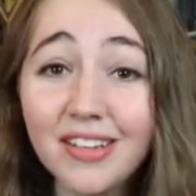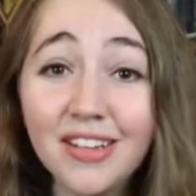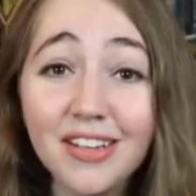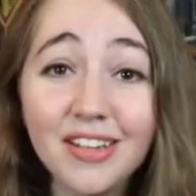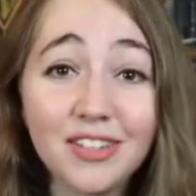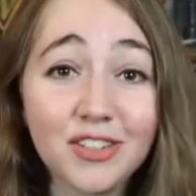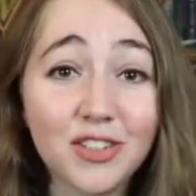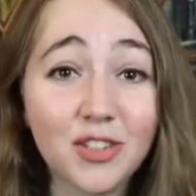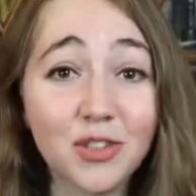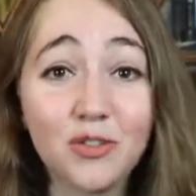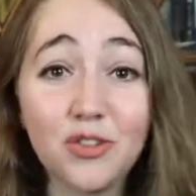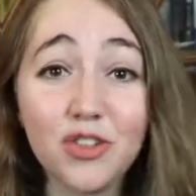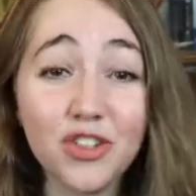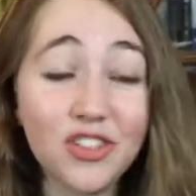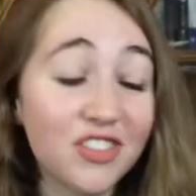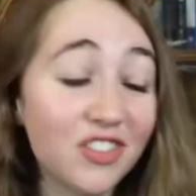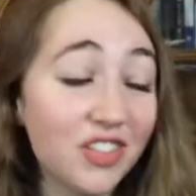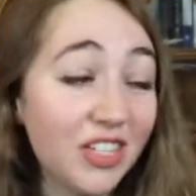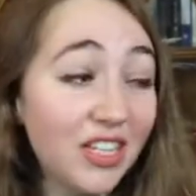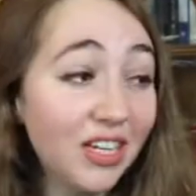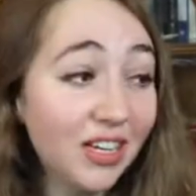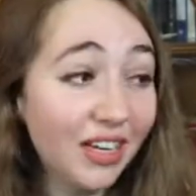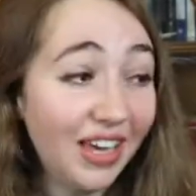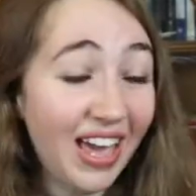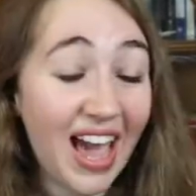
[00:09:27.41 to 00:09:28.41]
So just
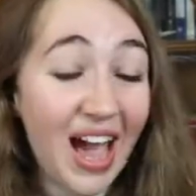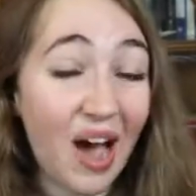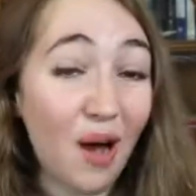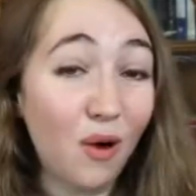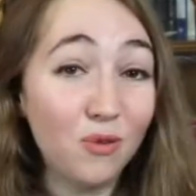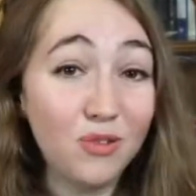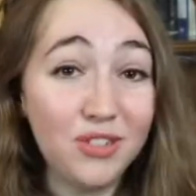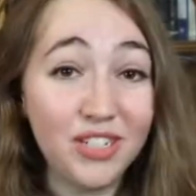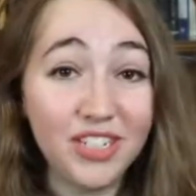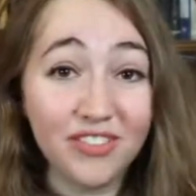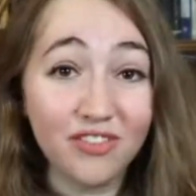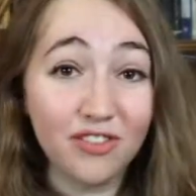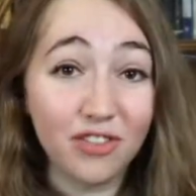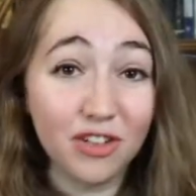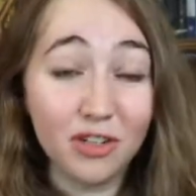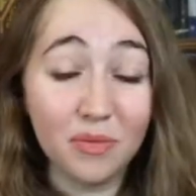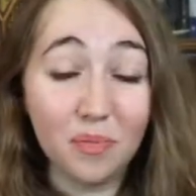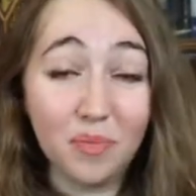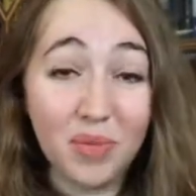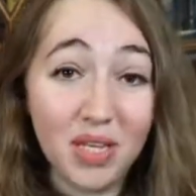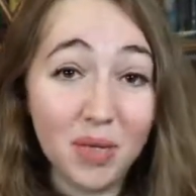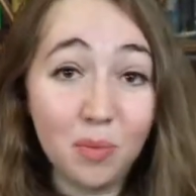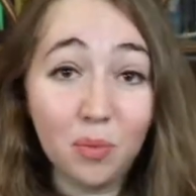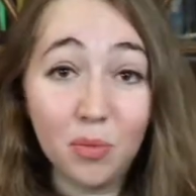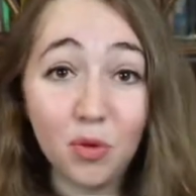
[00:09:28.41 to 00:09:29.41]
seeing how different
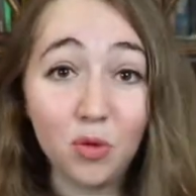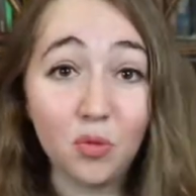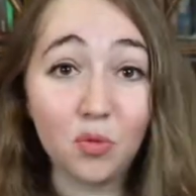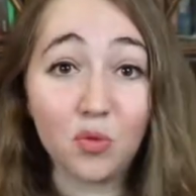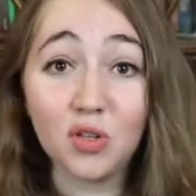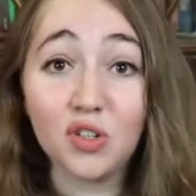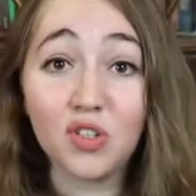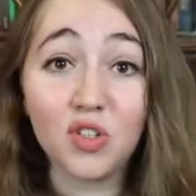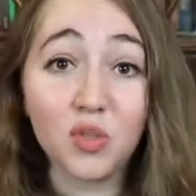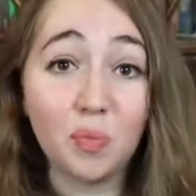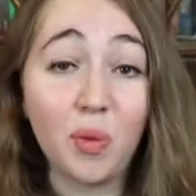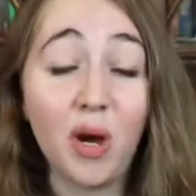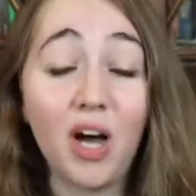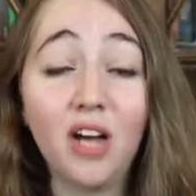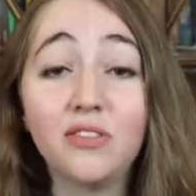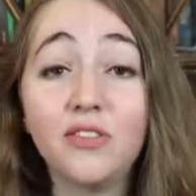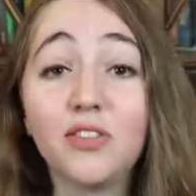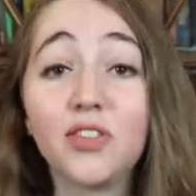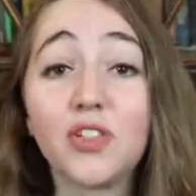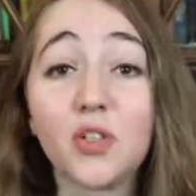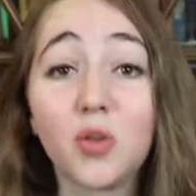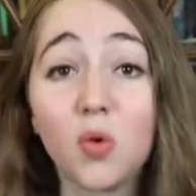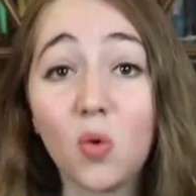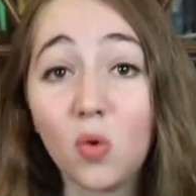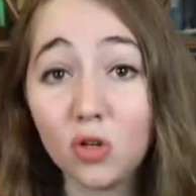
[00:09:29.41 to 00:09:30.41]
people respond
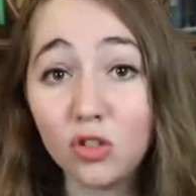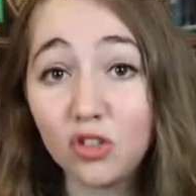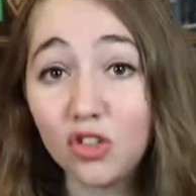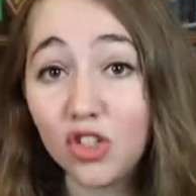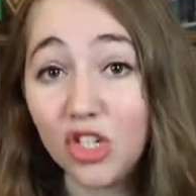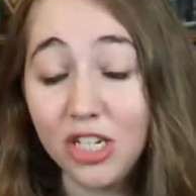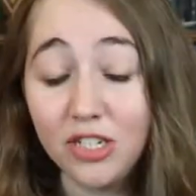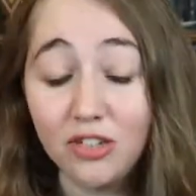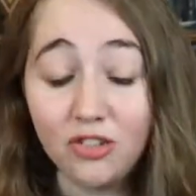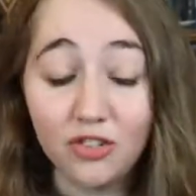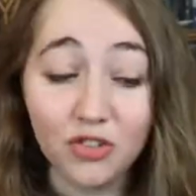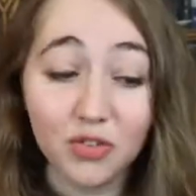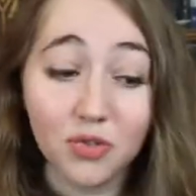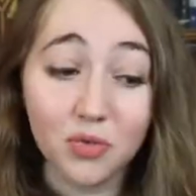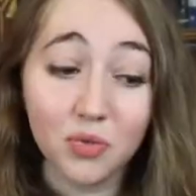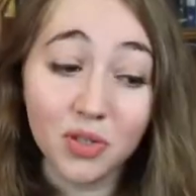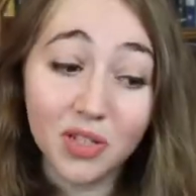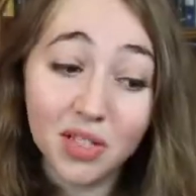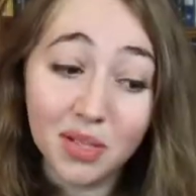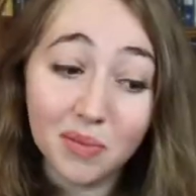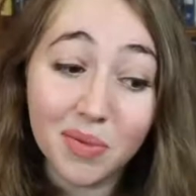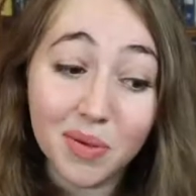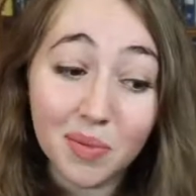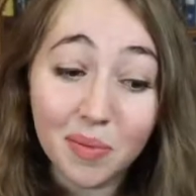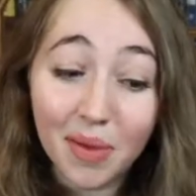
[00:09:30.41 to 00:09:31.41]
to chord changes,
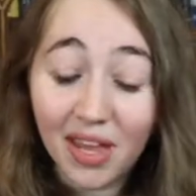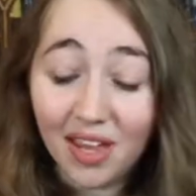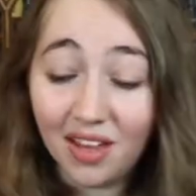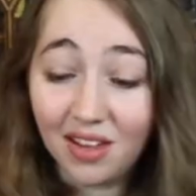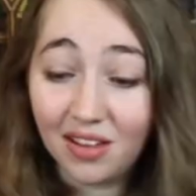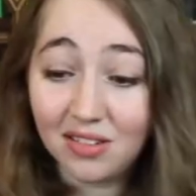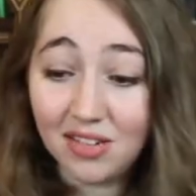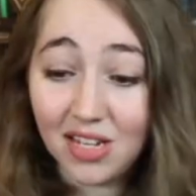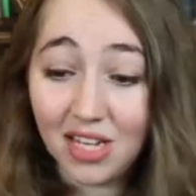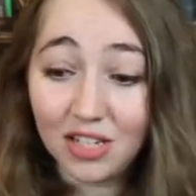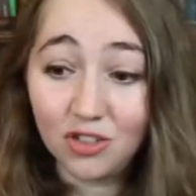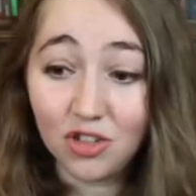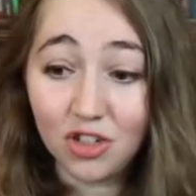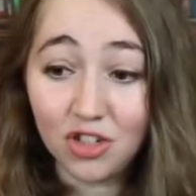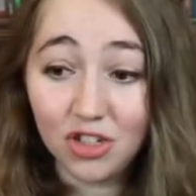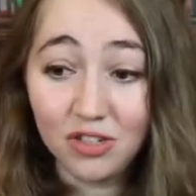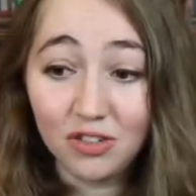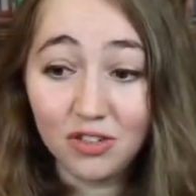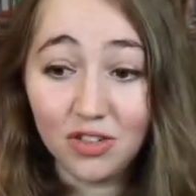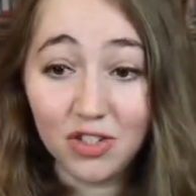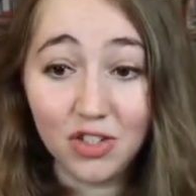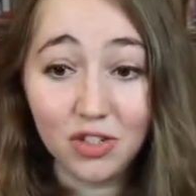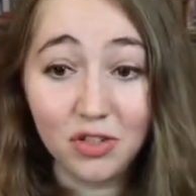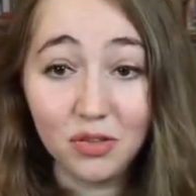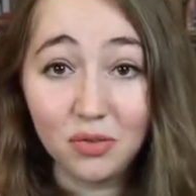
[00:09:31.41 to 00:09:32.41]
really be paying attention
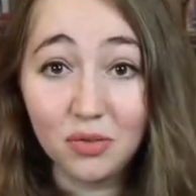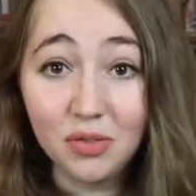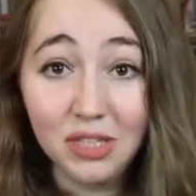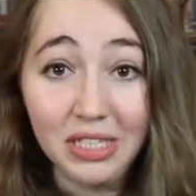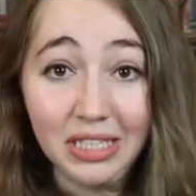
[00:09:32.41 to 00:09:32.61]
to